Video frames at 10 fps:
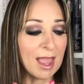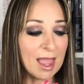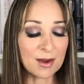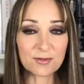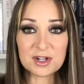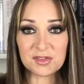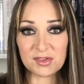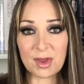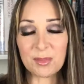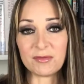every
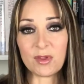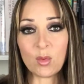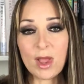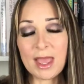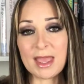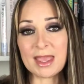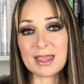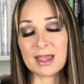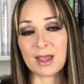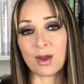step of the
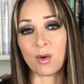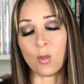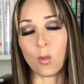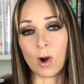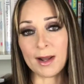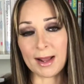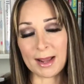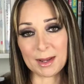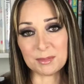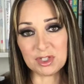way what
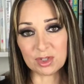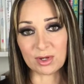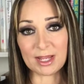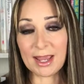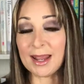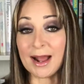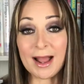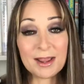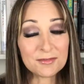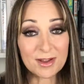I'm doing. And
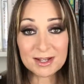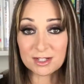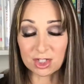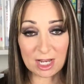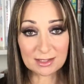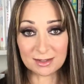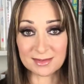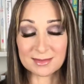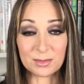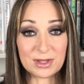I find a
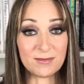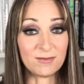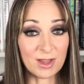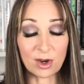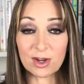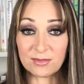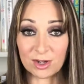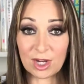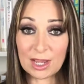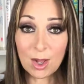checklist to be very,
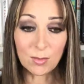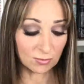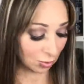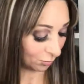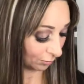very helpful.